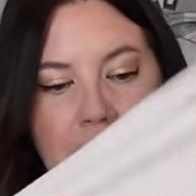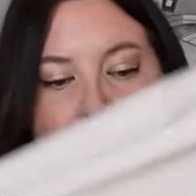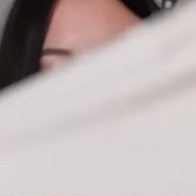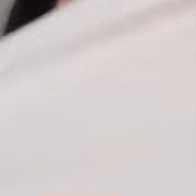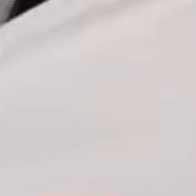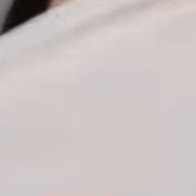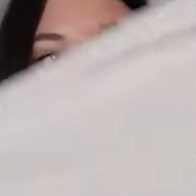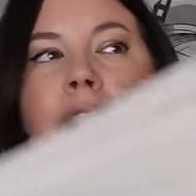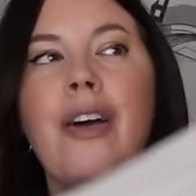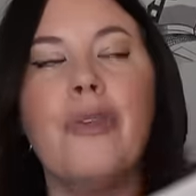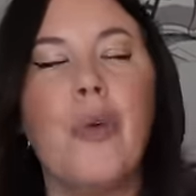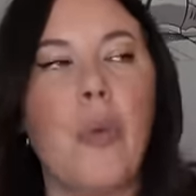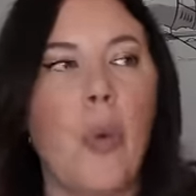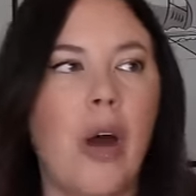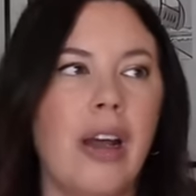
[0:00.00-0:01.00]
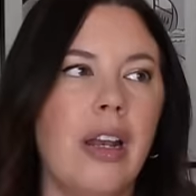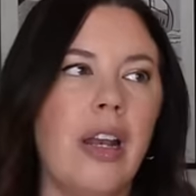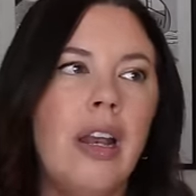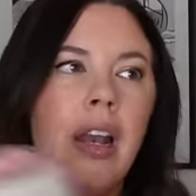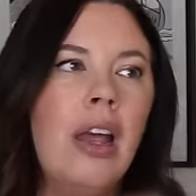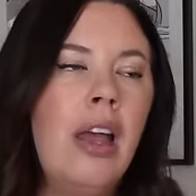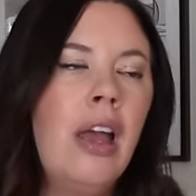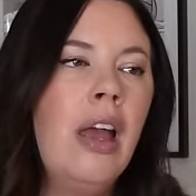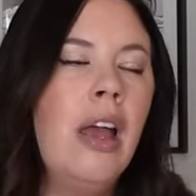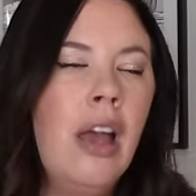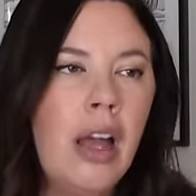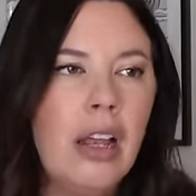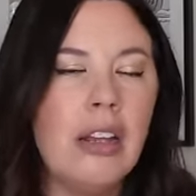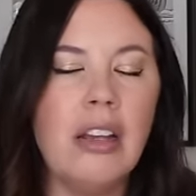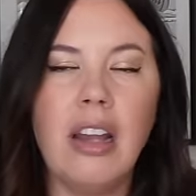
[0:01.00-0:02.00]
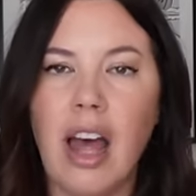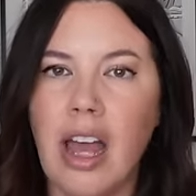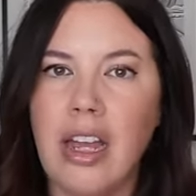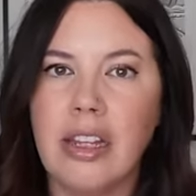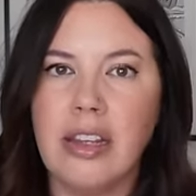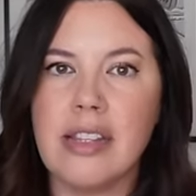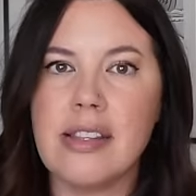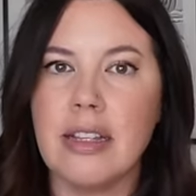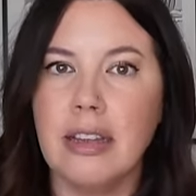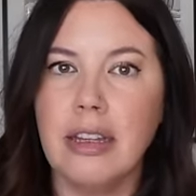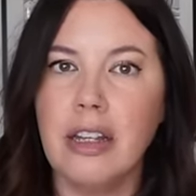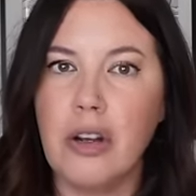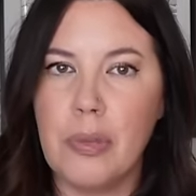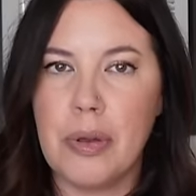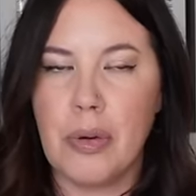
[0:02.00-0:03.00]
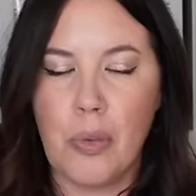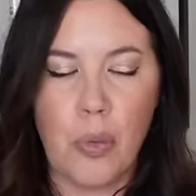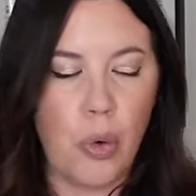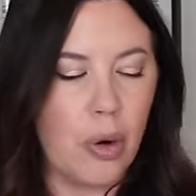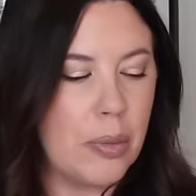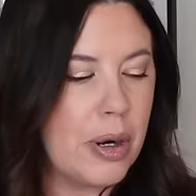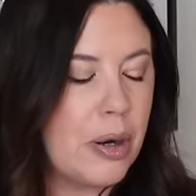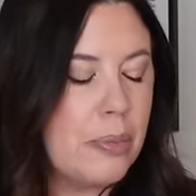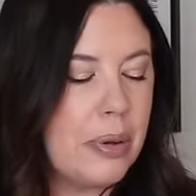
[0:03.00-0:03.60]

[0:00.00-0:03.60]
They do have one line that's a little bit warmer,